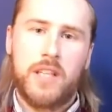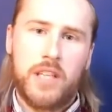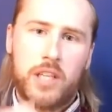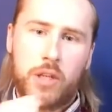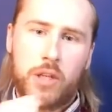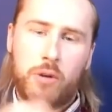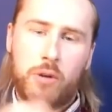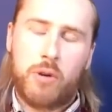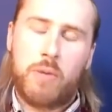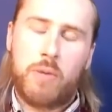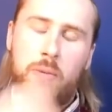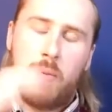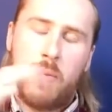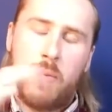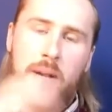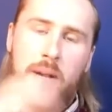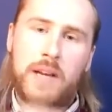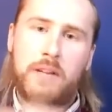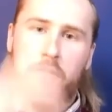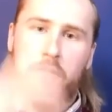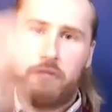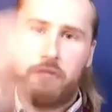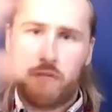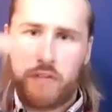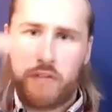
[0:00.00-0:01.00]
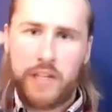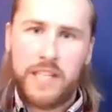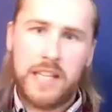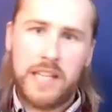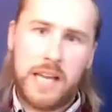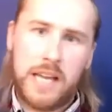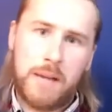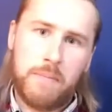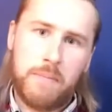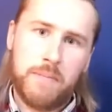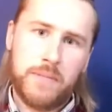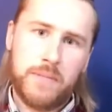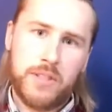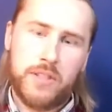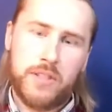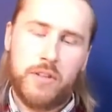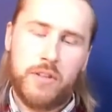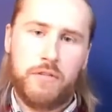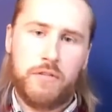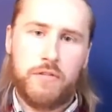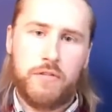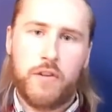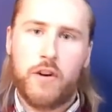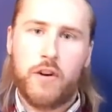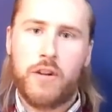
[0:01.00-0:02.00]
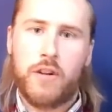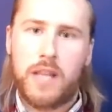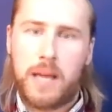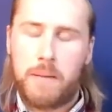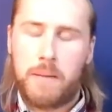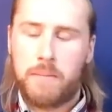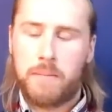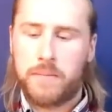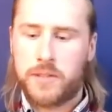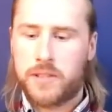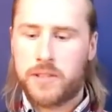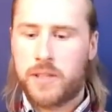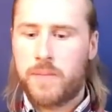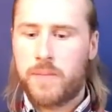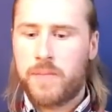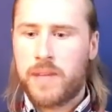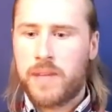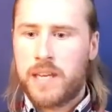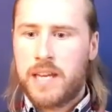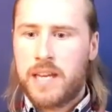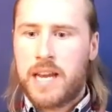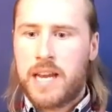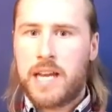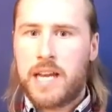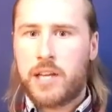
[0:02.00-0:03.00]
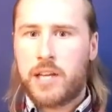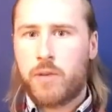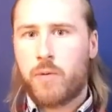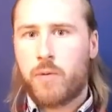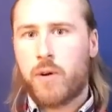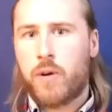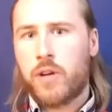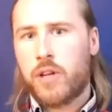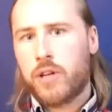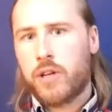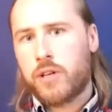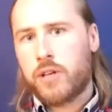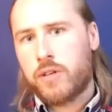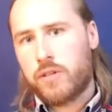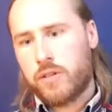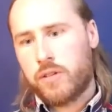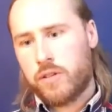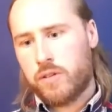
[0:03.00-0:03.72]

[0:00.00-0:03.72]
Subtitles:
You want to be buying three lamps or four lamps, and you want